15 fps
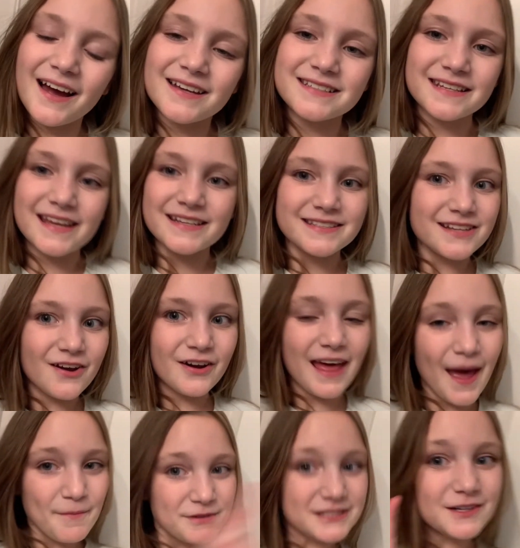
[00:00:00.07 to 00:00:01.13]
guys, let's go to
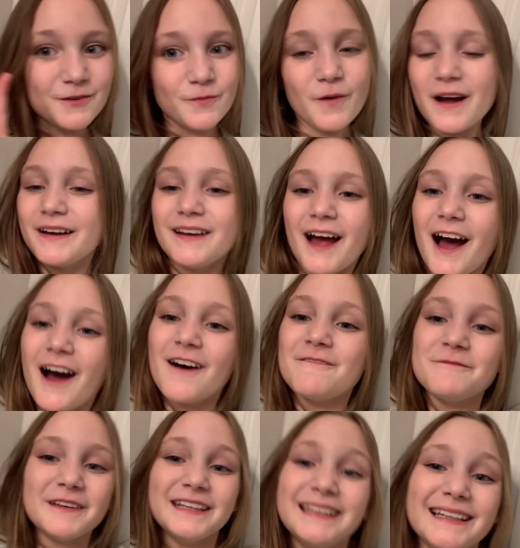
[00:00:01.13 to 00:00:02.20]
episode one of
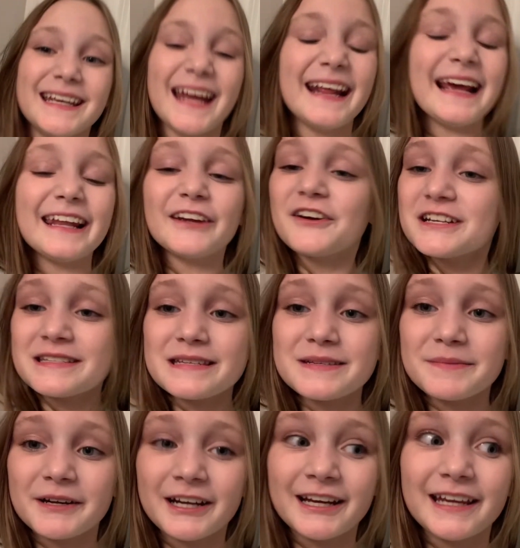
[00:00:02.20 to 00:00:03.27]
me getting in the Christmas
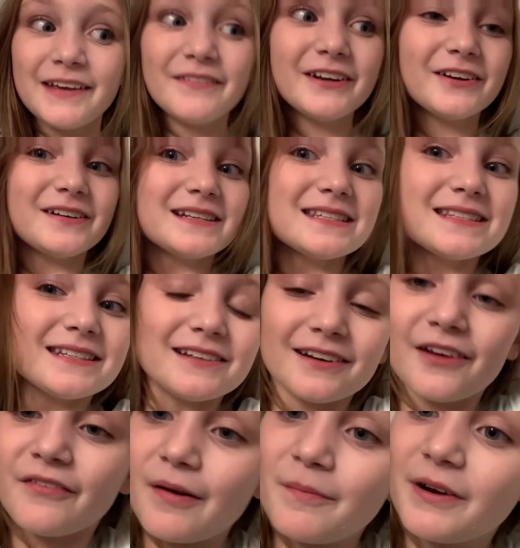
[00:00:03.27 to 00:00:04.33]
spirit, even though it's still
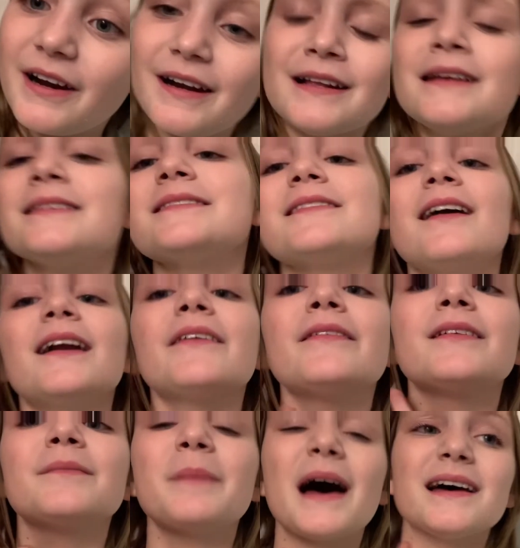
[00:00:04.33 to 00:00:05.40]
November and it's not
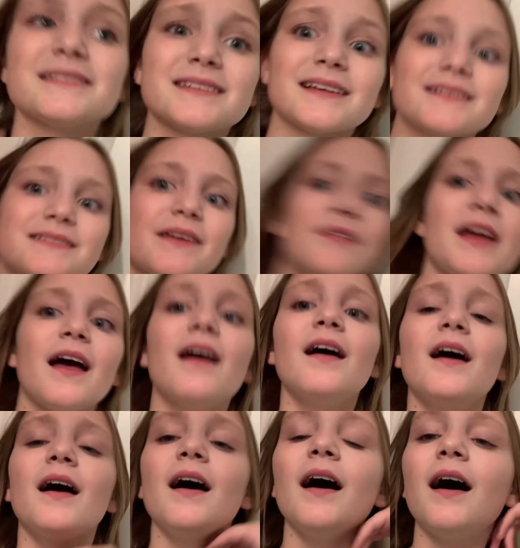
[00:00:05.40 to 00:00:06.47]
even past Thanksgiving yet.
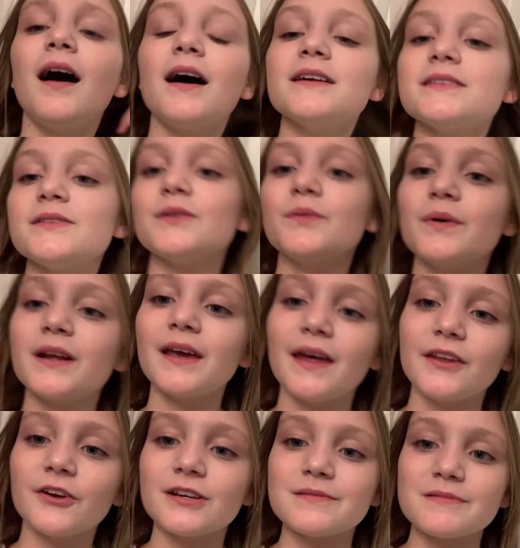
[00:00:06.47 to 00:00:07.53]
I still want to get in
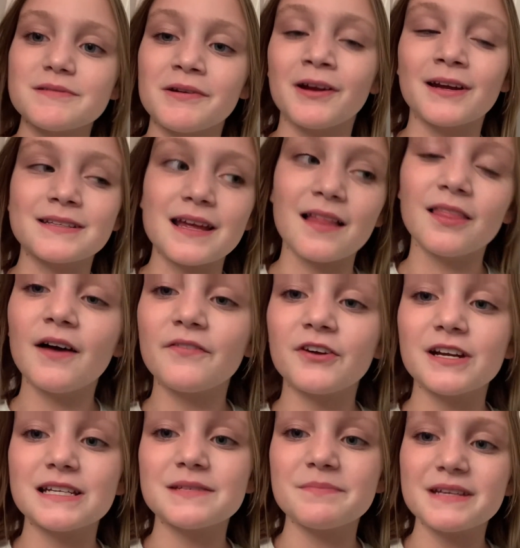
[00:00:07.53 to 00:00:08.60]
the Christmas spirit because I love
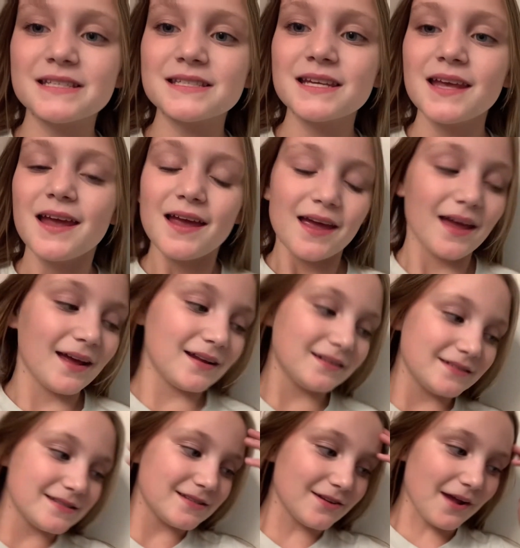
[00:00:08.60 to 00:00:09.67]
Christmas.
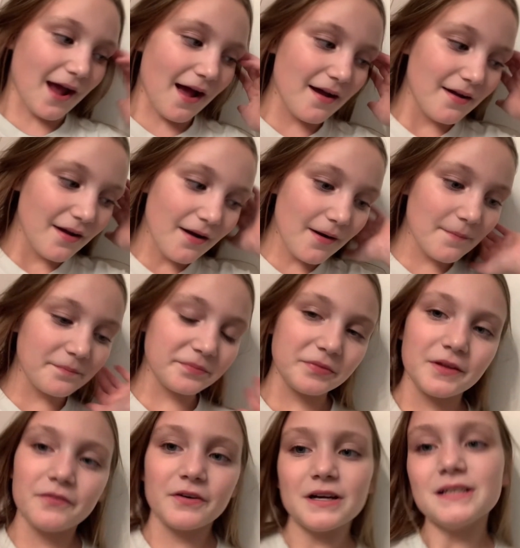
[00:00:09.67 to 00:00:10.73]
And so yeah, um,
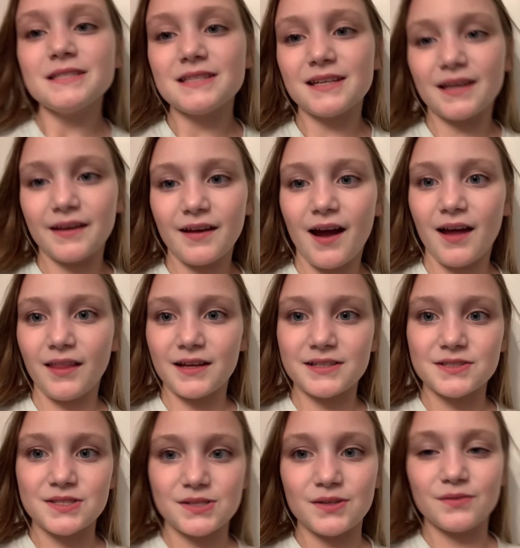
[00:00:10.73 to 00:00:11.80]
the first thing I like to
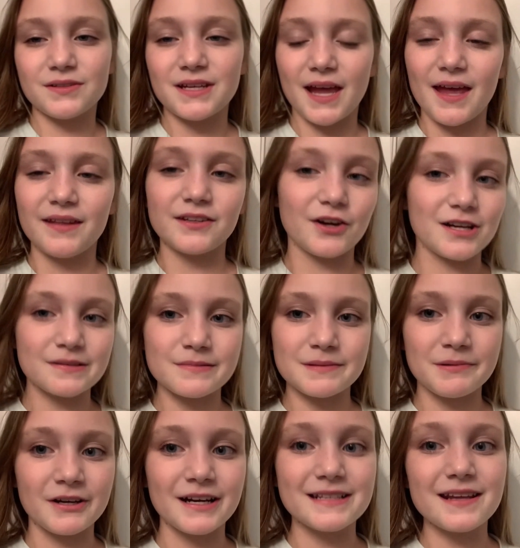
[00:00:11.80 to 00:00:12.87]
do to get in the Christmas
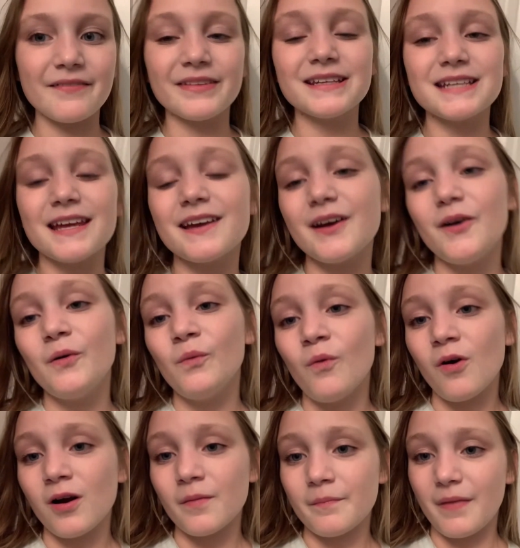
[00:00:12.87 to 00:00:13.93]
spirit is definitely take a
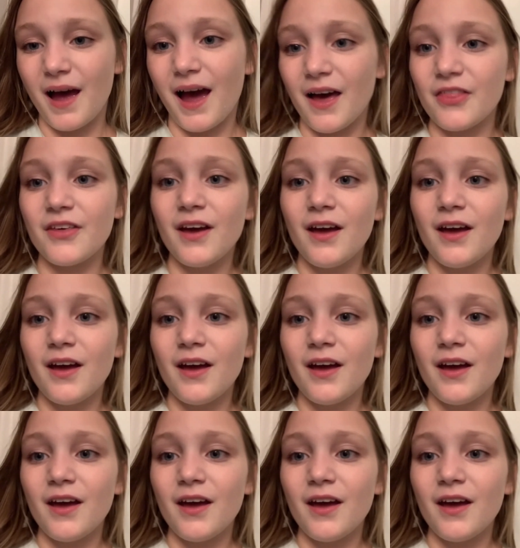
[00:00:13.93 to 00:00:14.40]
warm bath